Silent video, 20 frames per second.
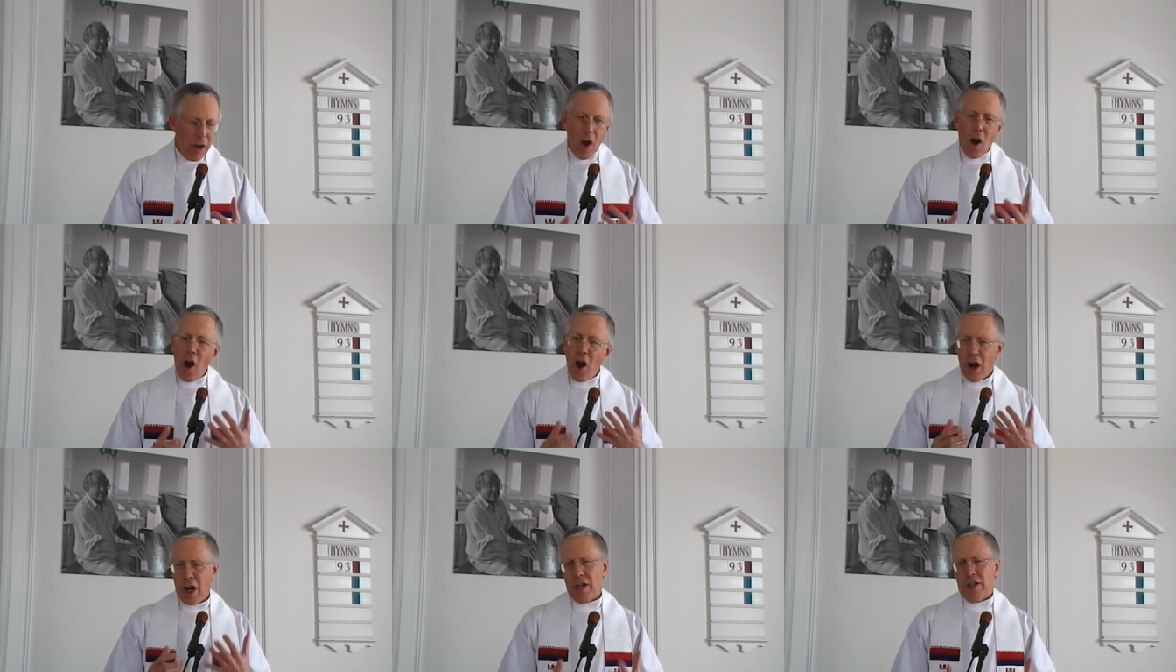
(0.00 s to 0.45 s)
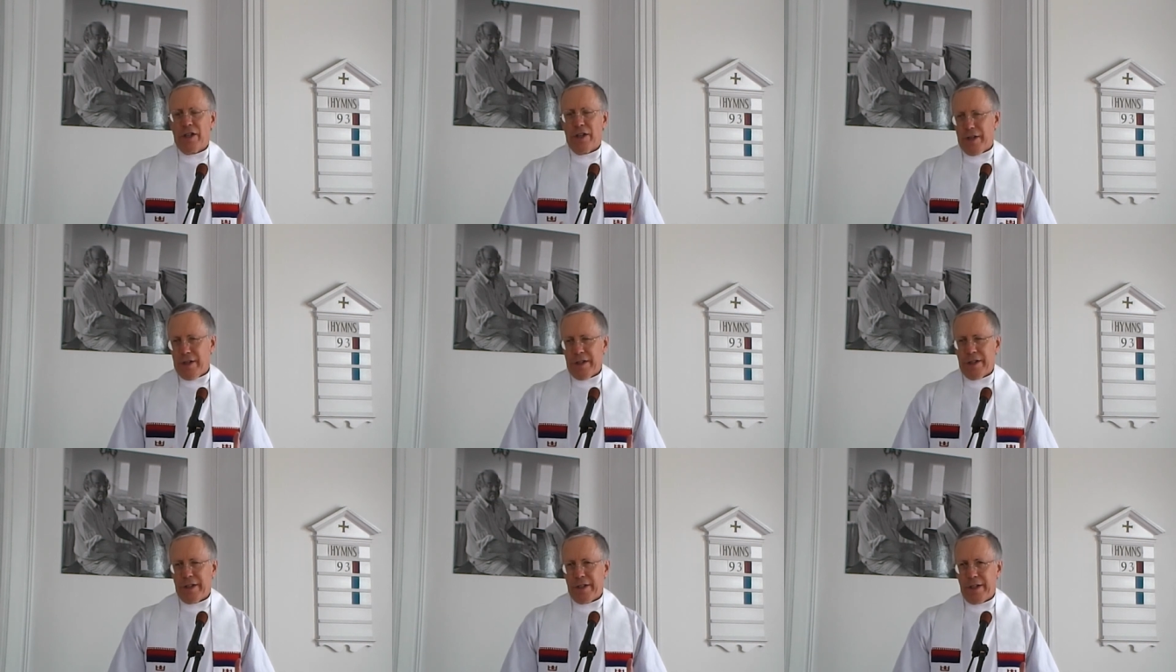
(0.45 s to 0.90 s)

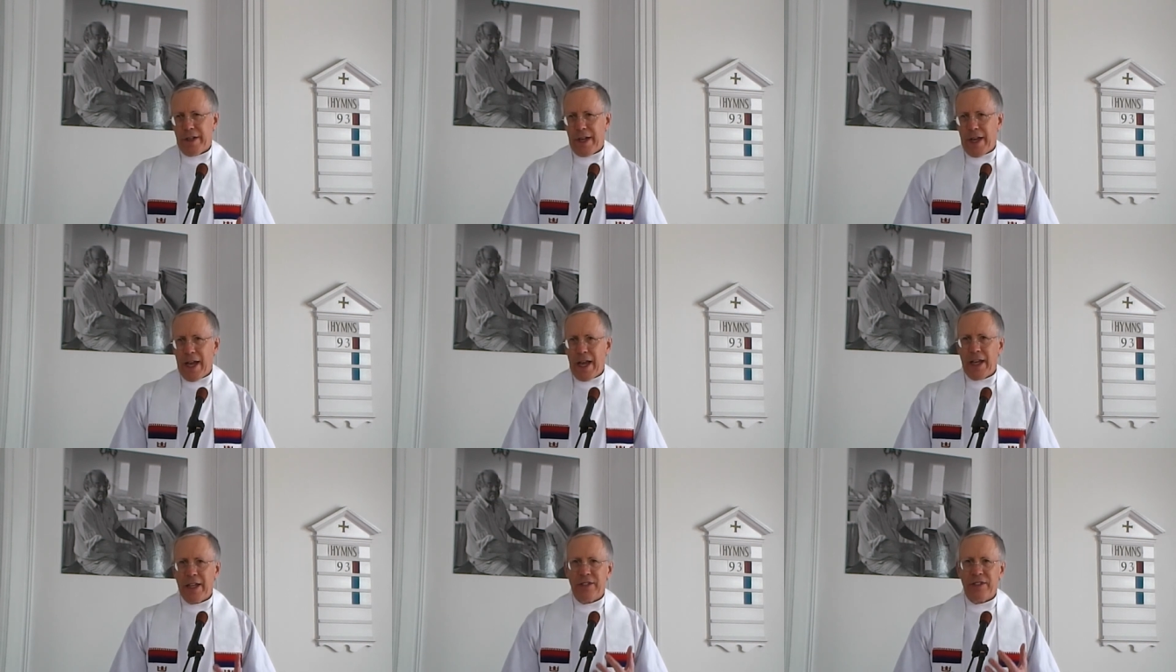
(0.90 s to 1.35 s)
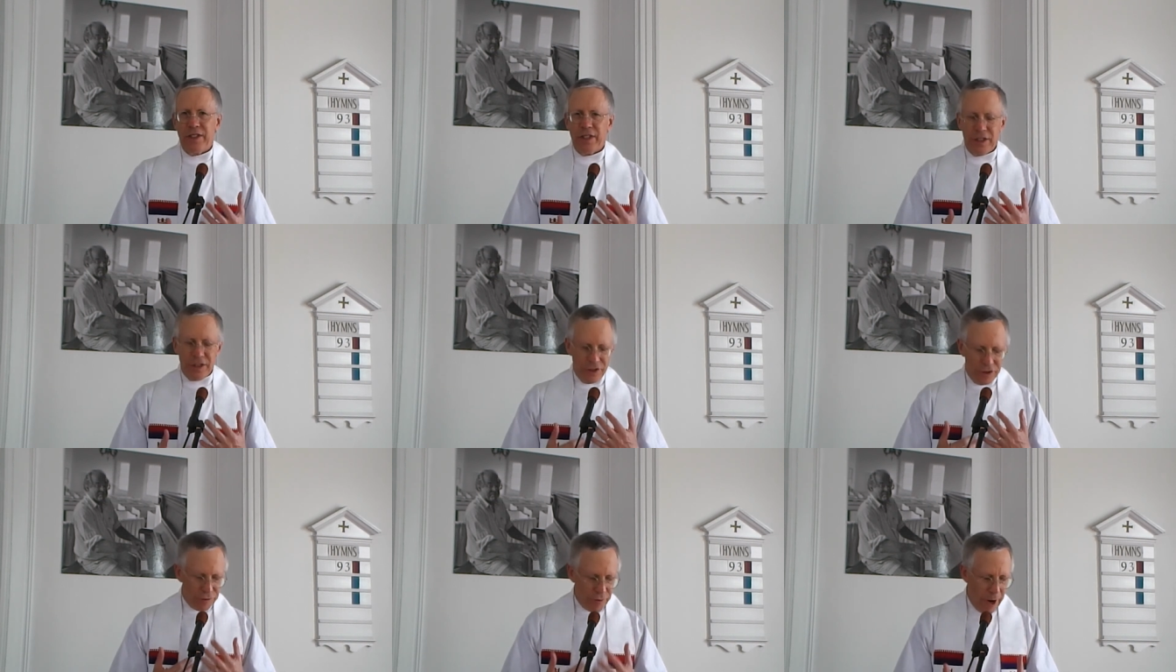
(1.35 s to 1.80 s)
harder as
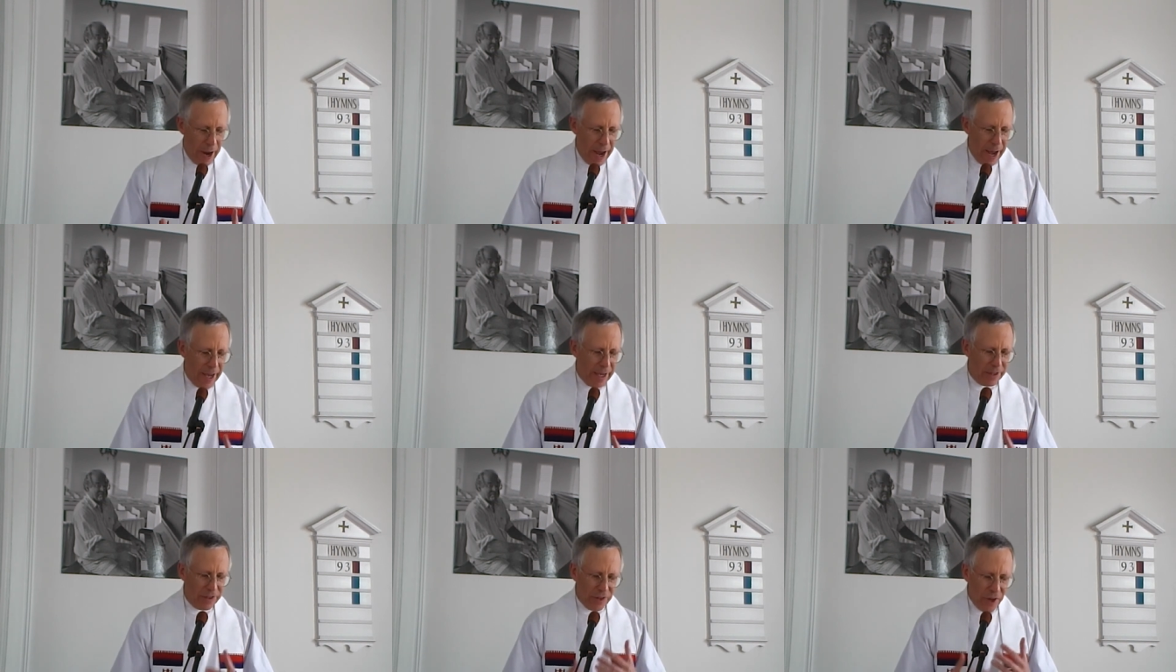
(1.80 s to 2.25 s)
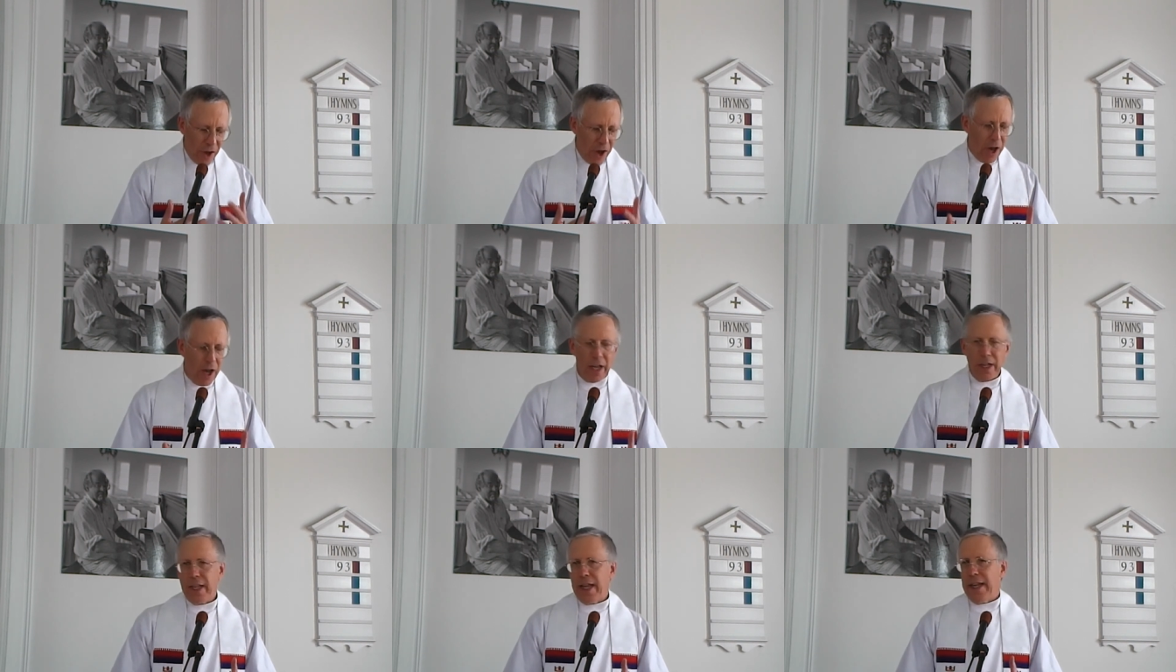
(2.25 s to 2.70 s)
it drags
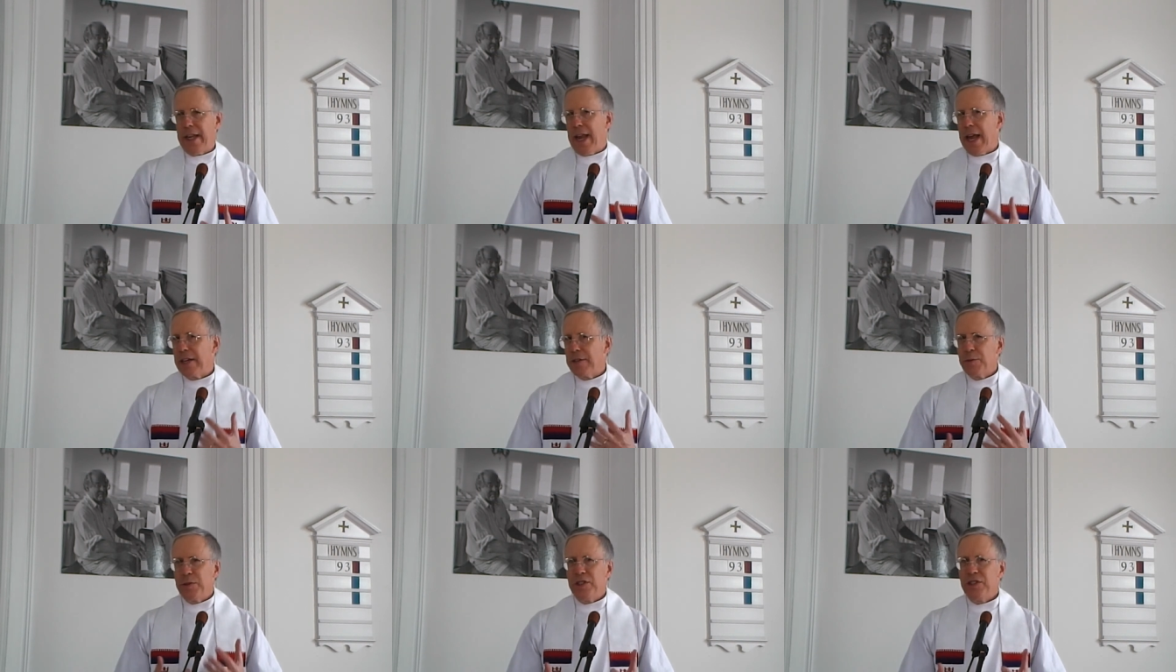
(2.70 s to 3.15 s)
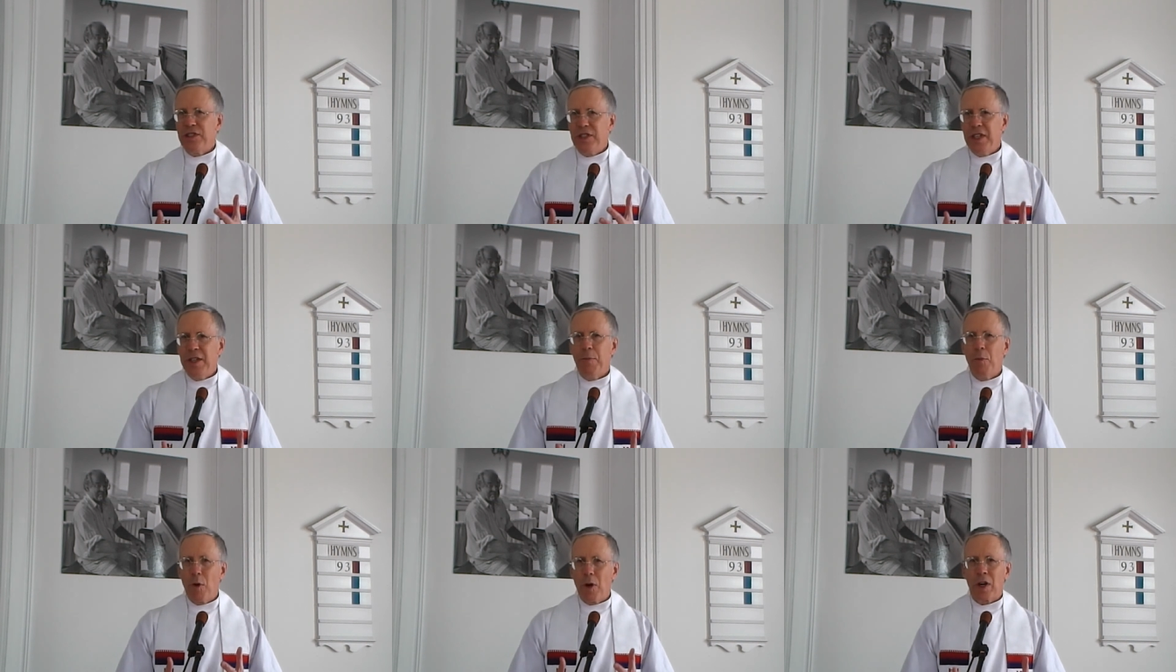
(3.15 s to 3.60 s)
on and as we
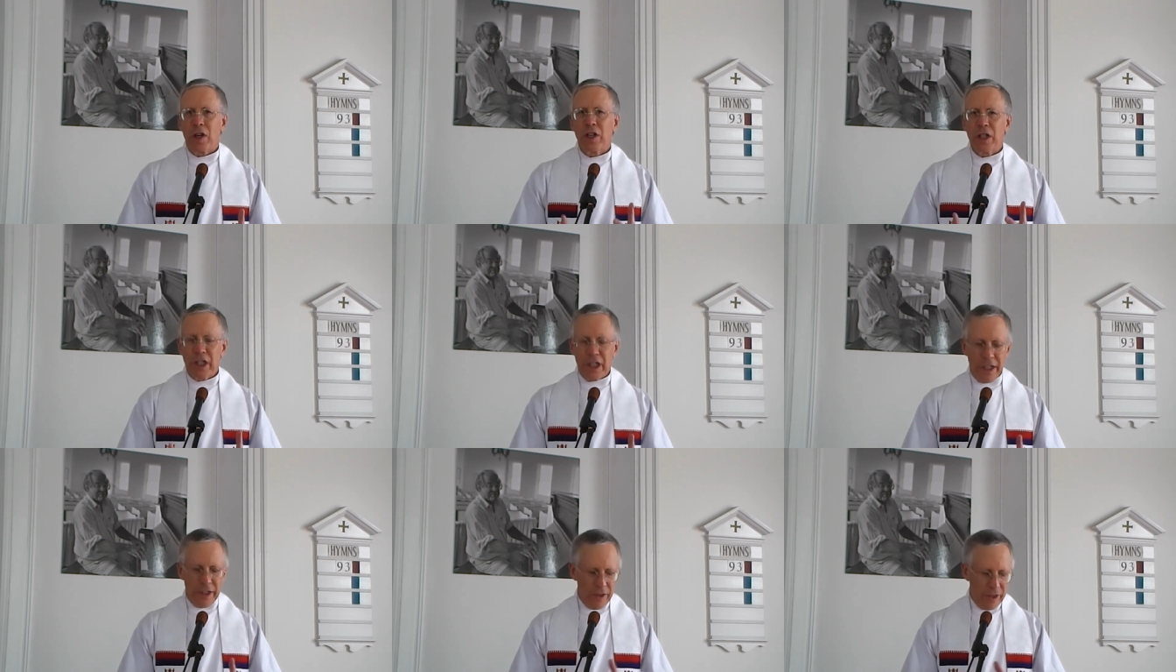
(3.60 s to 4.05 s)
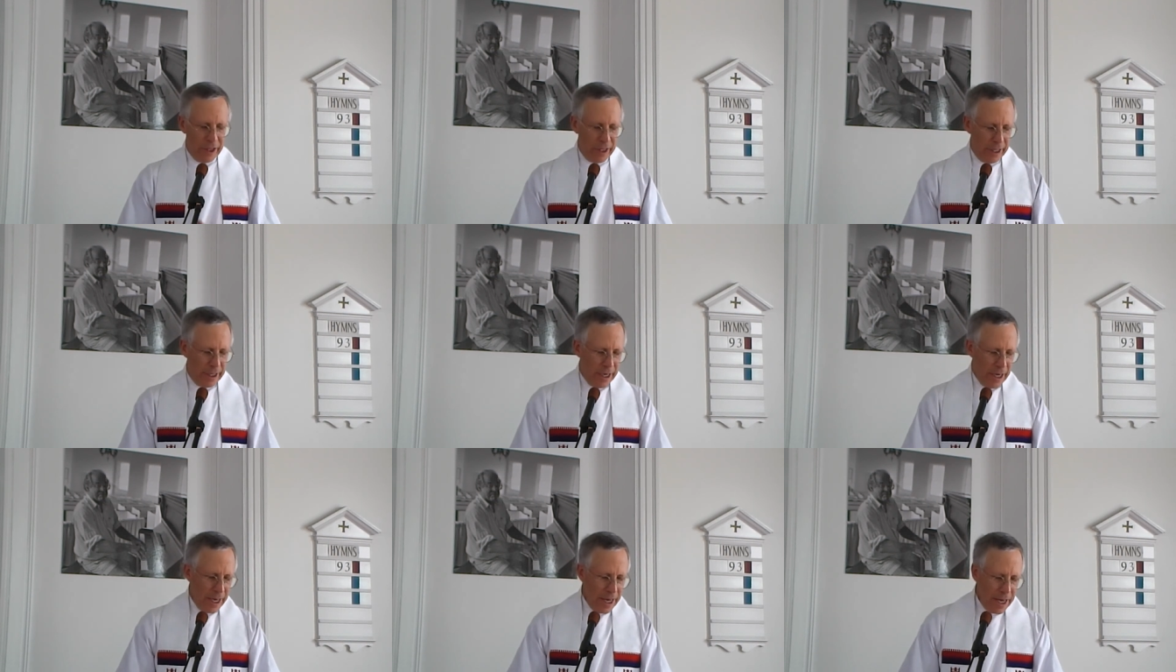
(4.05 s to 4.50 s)
see more
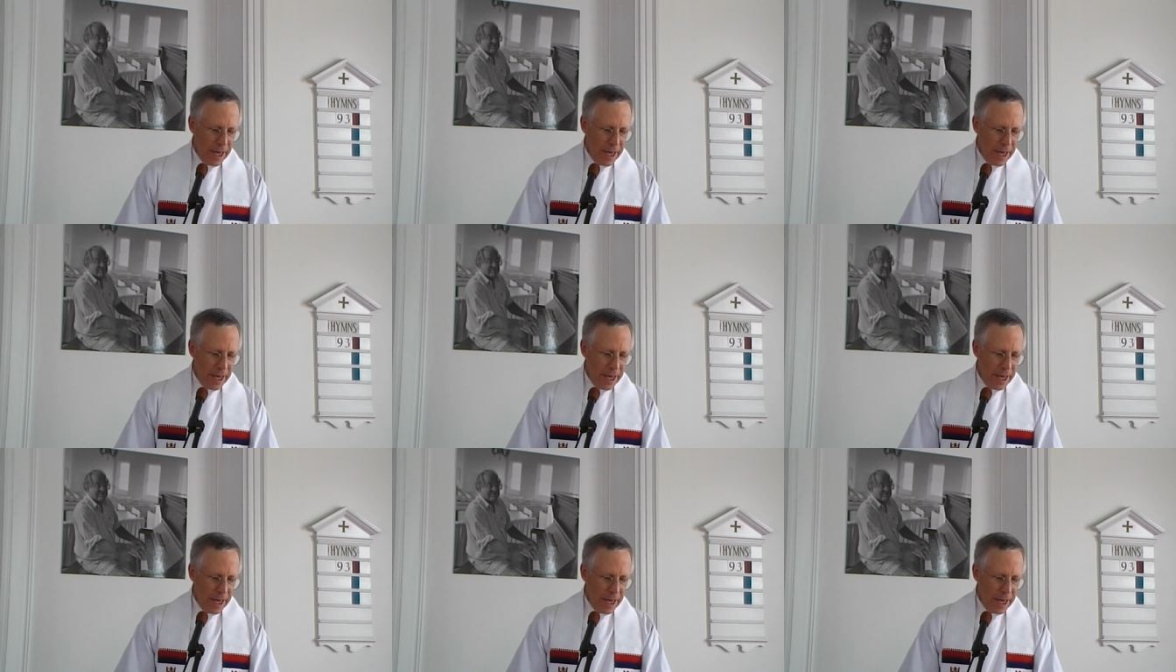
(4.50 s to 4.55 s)
clearly